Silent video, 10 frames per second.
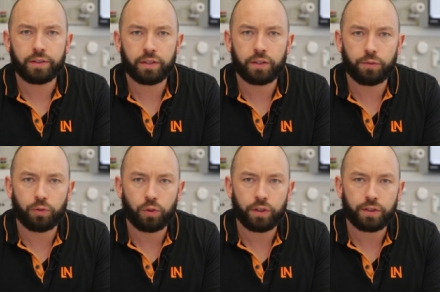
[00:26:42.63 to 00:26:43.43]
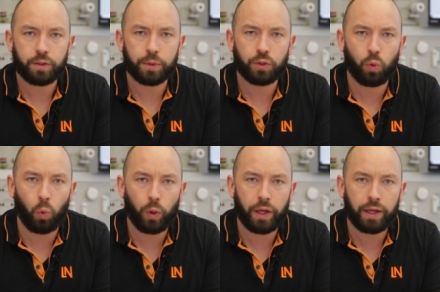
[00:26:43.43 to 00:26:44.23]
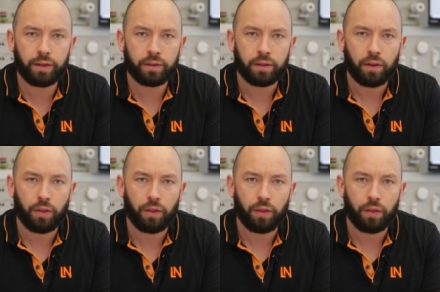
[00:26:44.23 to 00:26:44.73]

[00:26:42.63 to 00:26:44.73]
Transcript: is the difference between